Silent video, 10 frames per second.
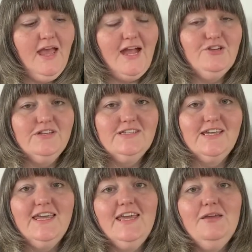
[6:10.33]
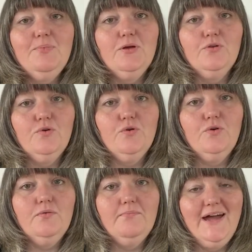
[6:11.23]
And you need to keep
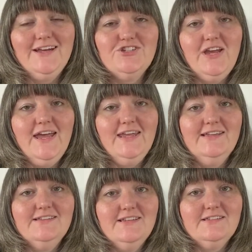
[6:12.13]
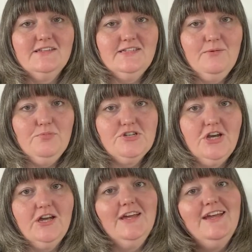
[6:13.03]
your mash at a consistent
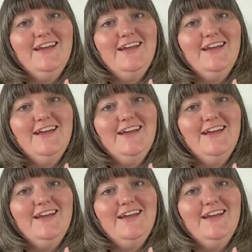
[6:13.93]
temperature.